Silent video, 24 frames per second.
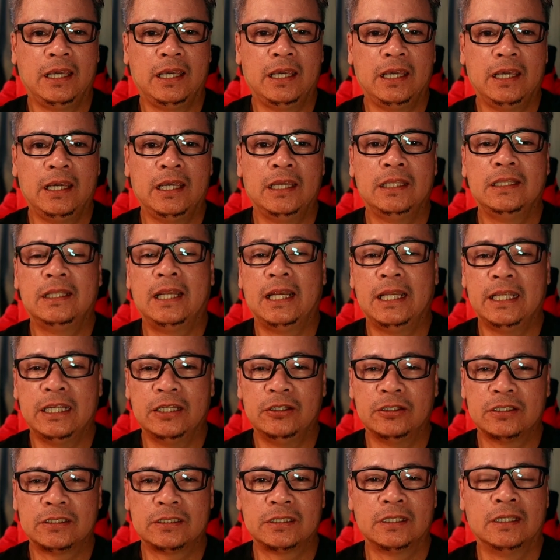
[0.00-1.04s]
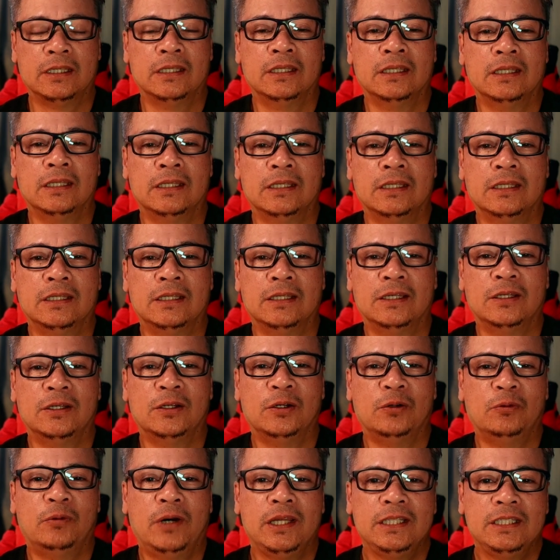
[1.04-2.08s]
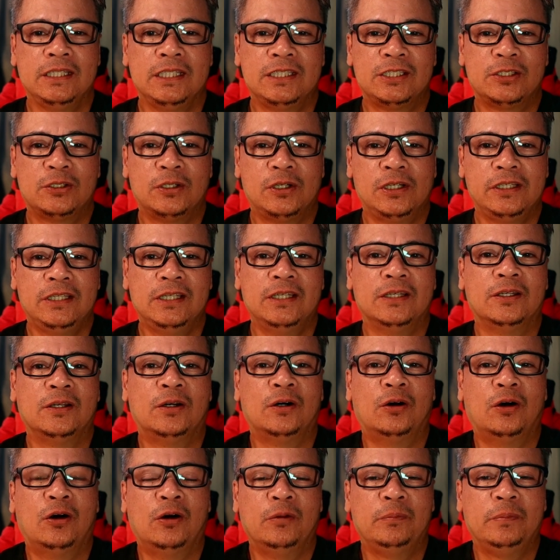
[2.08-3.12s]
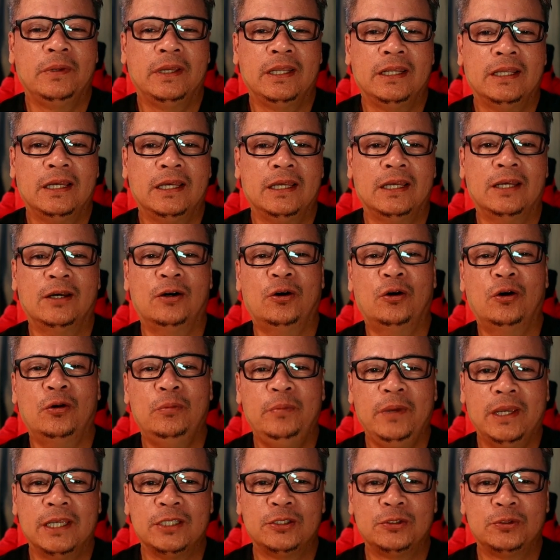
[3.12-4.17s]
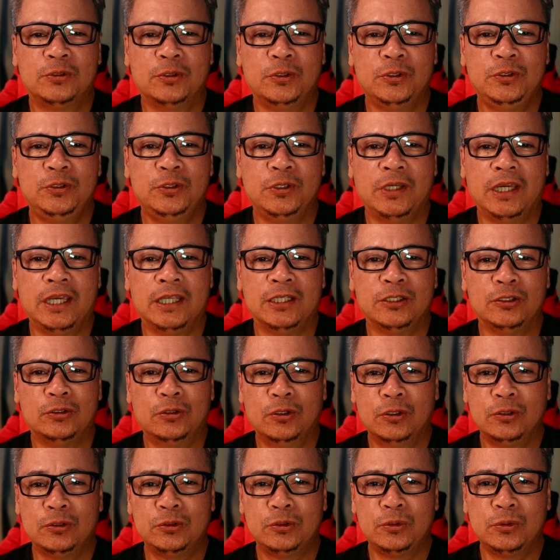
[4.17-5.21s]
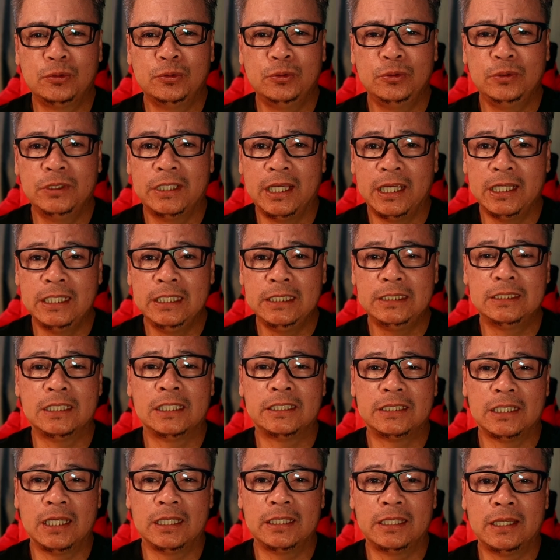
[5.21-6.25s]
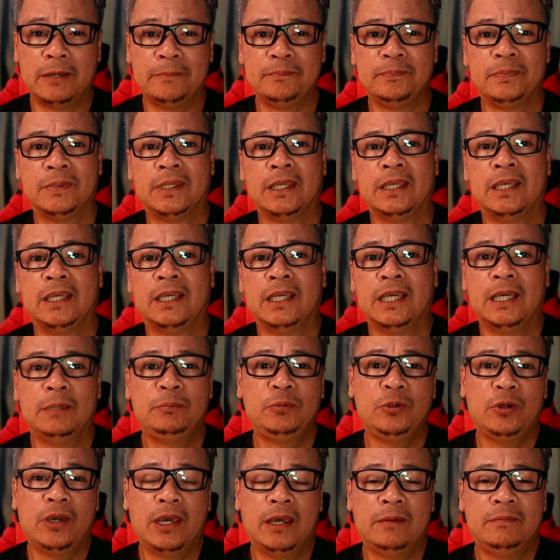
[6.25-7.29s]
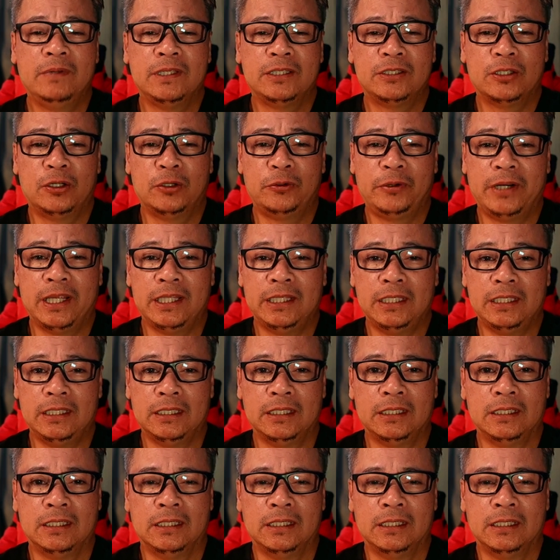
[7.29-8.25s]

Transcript: and Linux. Once installed, open uh, OBS Studio and go through the initial setup if you haven't already.